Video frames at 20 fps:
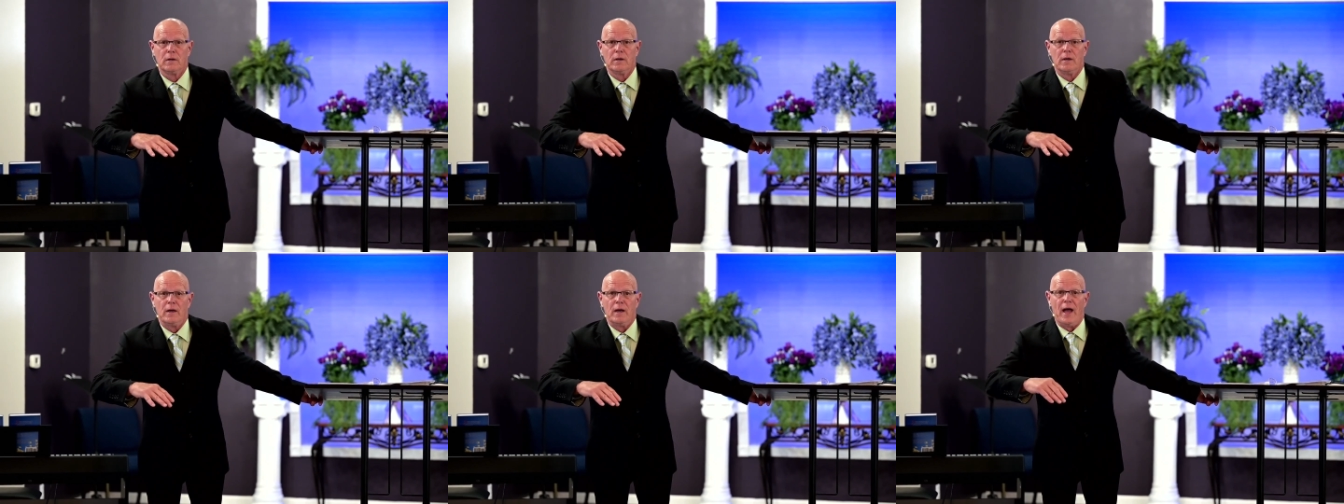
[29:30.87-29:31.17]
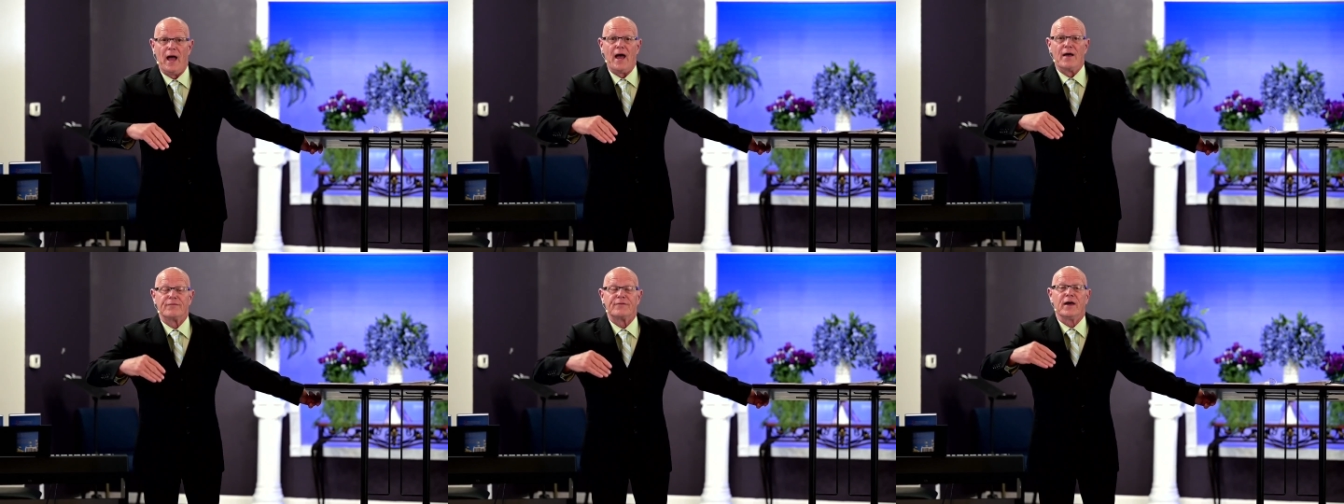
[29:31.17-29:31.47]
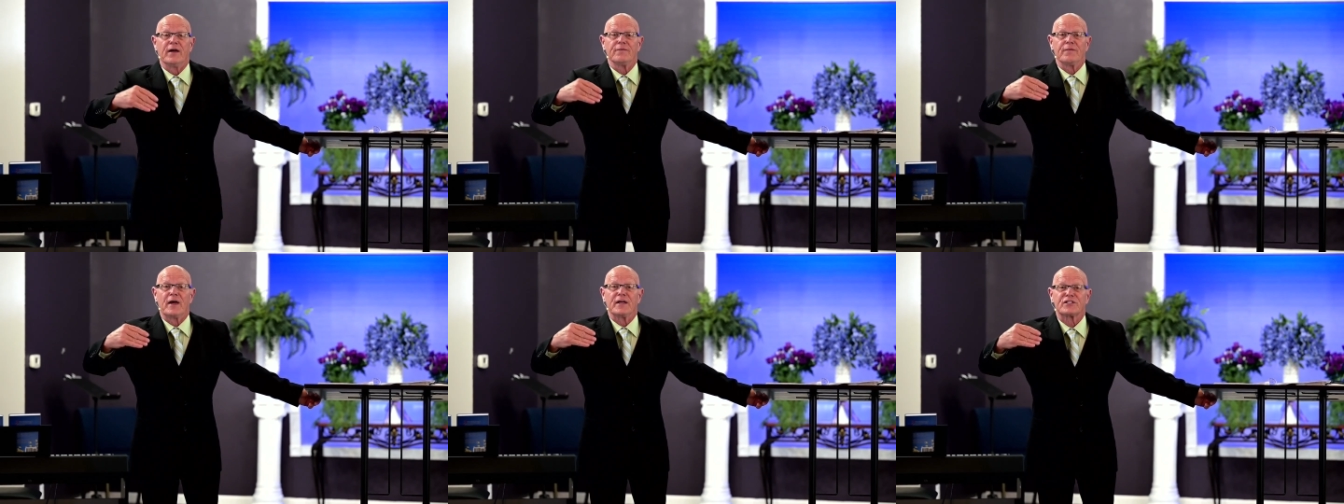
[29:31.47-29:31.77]
And
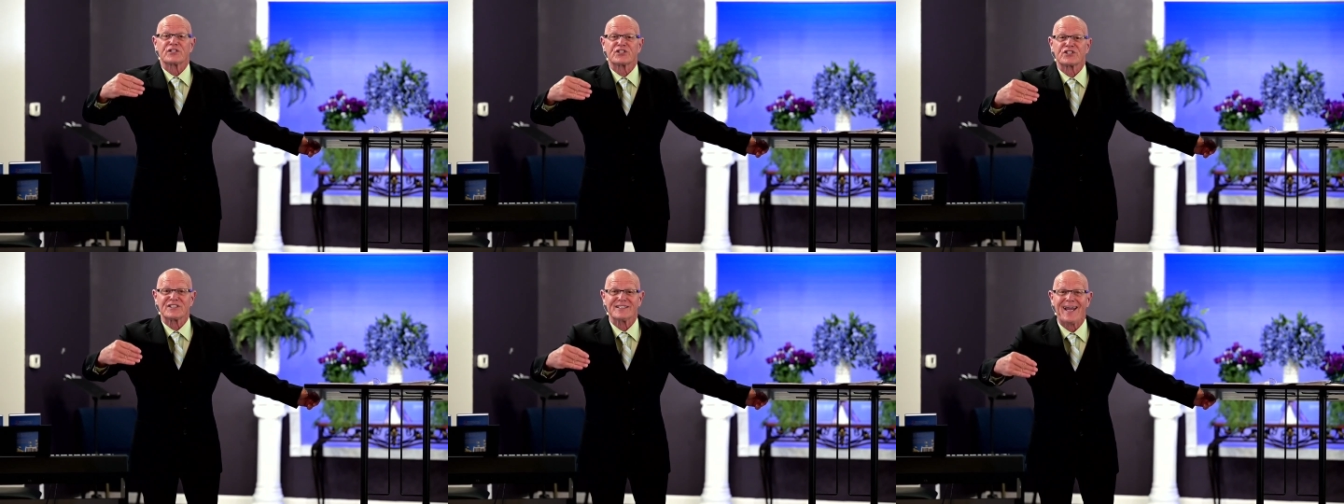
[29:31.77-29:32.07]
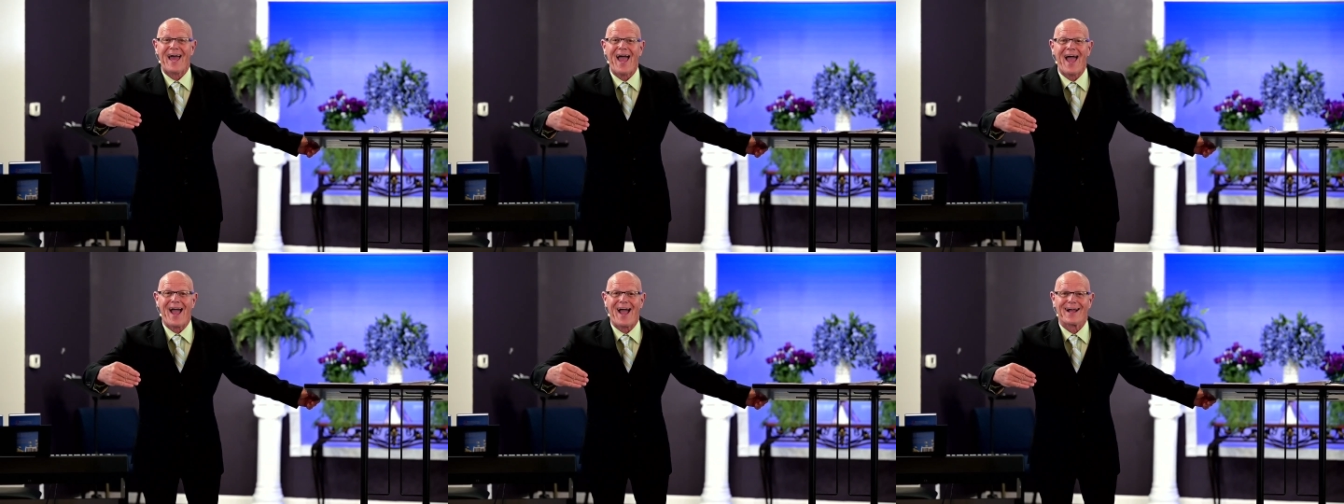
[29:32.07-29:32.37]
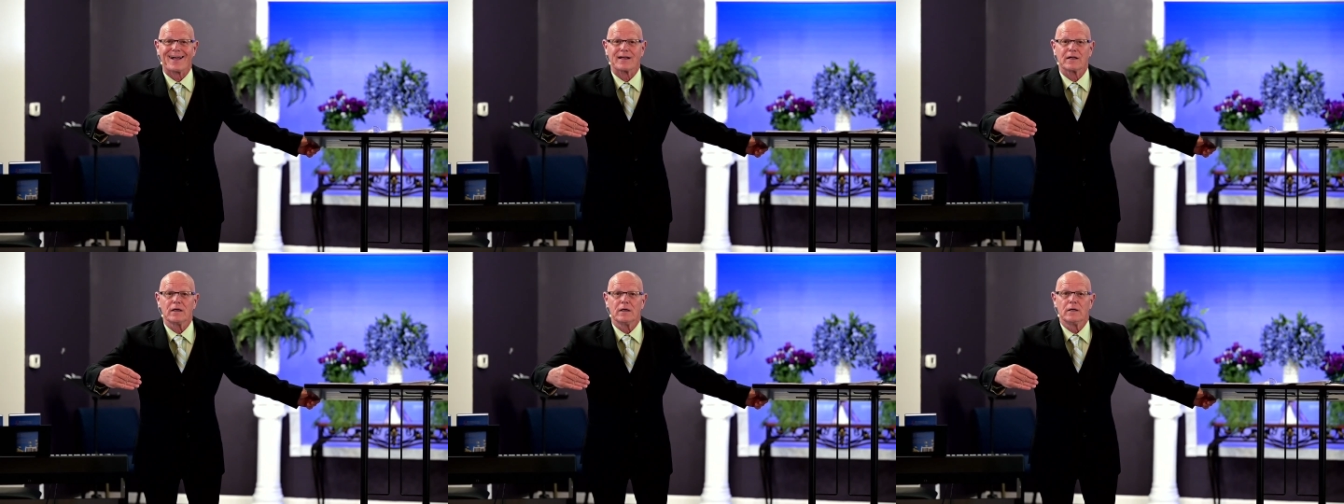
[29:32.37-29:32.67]
then they
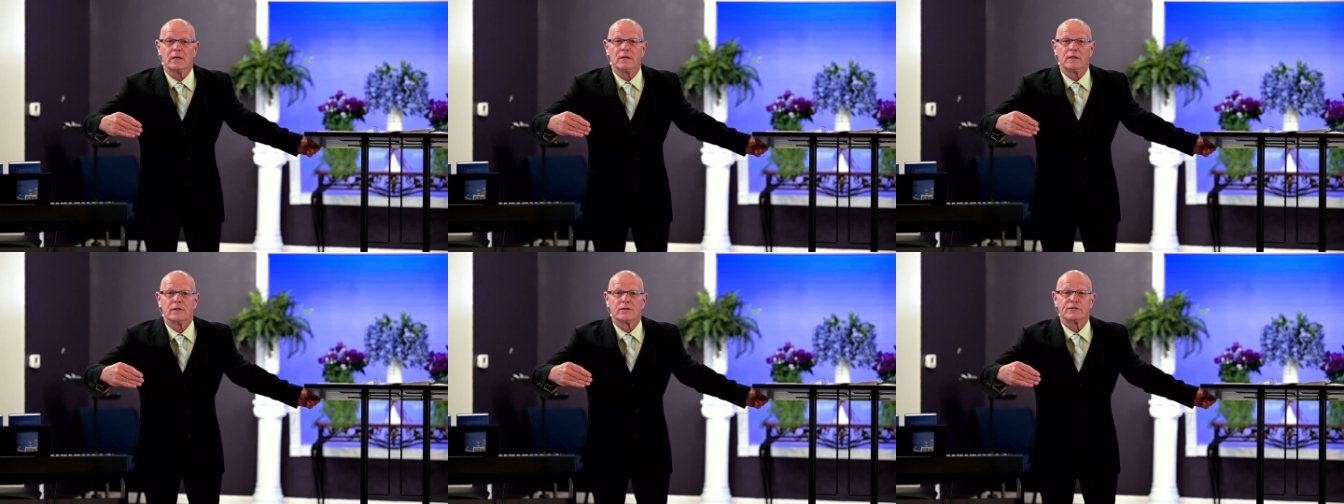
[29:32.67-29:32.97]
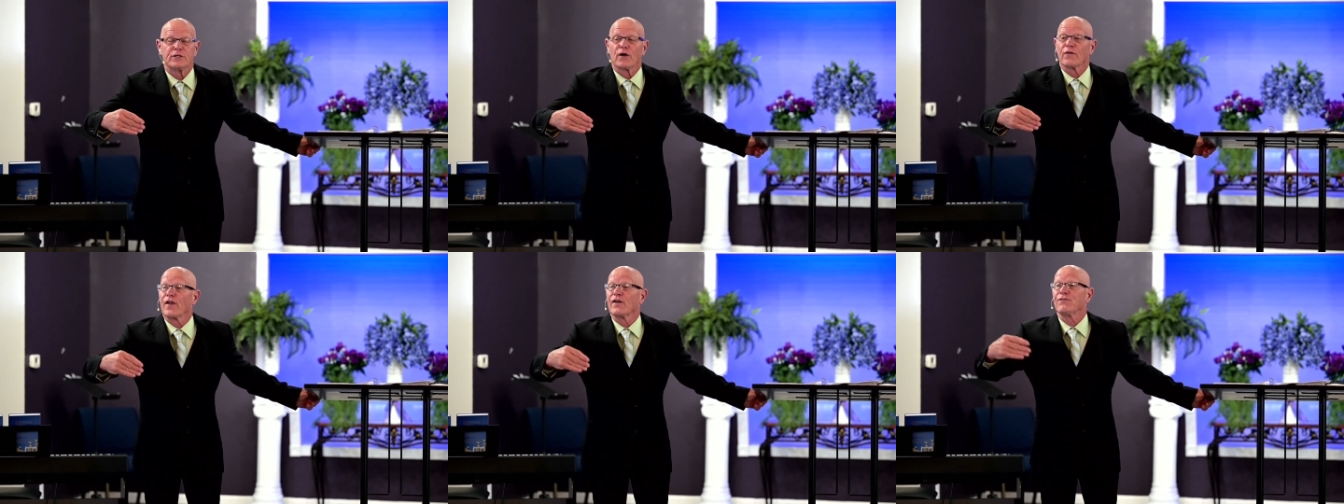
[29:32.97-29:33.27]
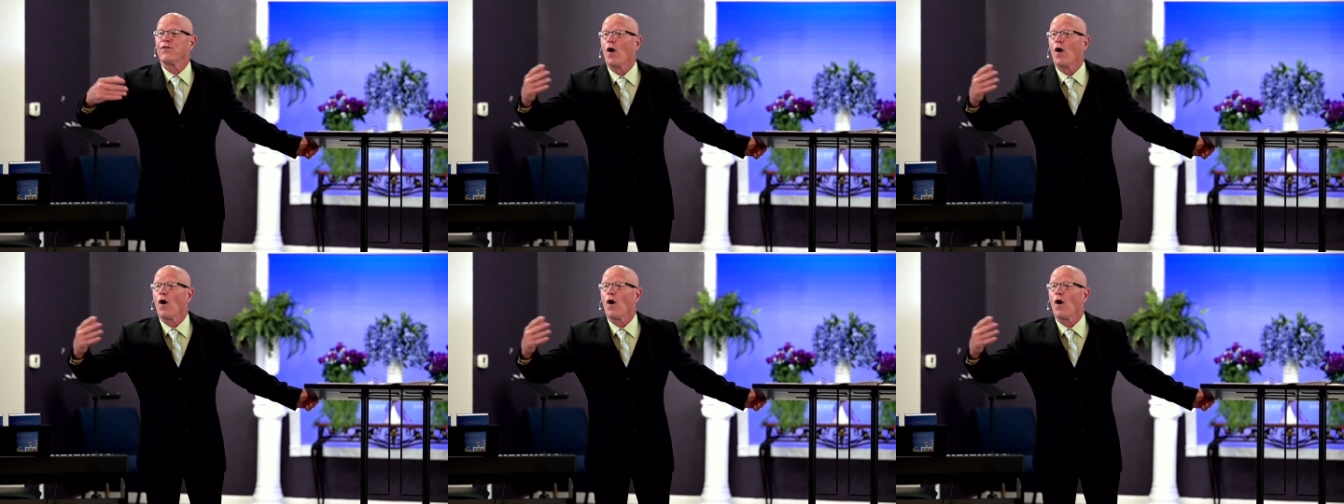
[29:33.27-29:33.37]
snack till they fall